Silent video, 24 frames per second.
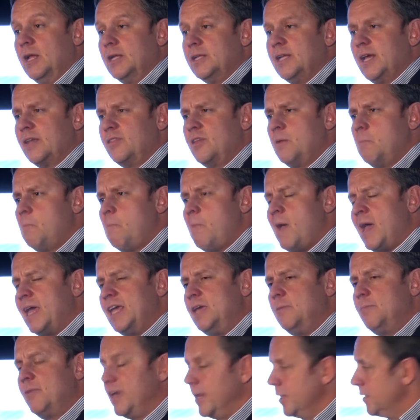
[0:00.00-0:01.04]
Now, there
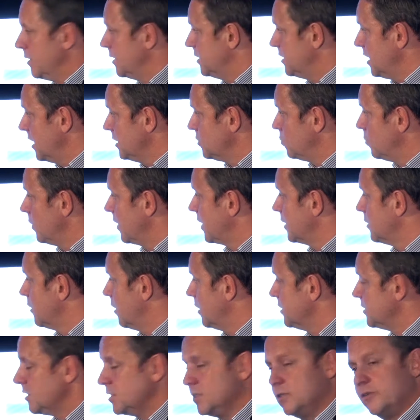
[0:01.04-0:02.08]
may be, and the judge
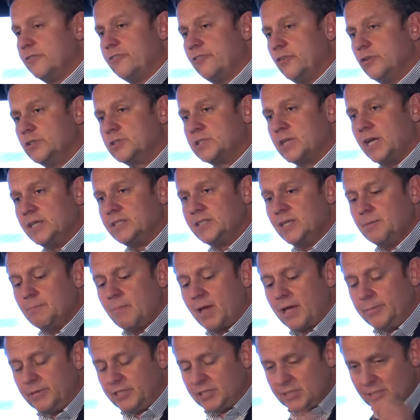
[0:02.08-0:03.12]
recognised this in the first case, there
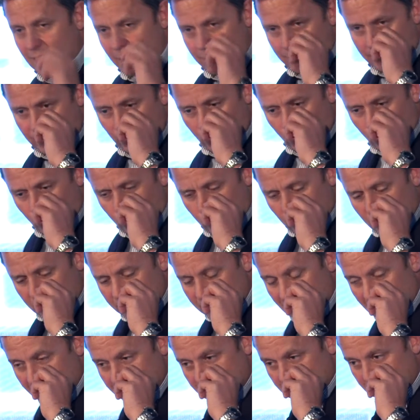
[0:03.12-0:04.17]
may be some
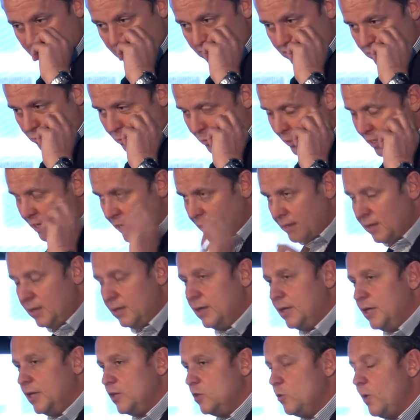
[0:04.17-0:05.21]
organisations where
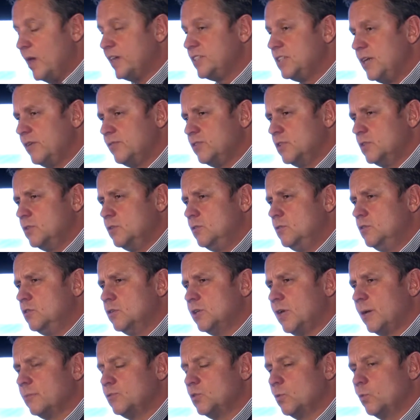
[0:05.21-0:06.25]
you actually have to
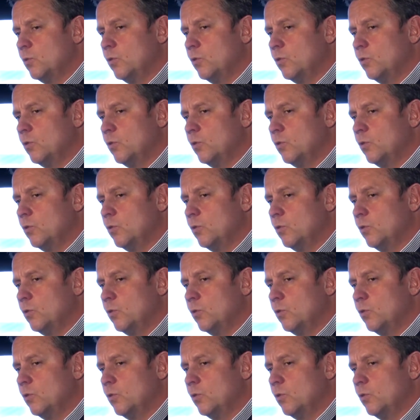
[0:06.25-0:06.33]
turn up to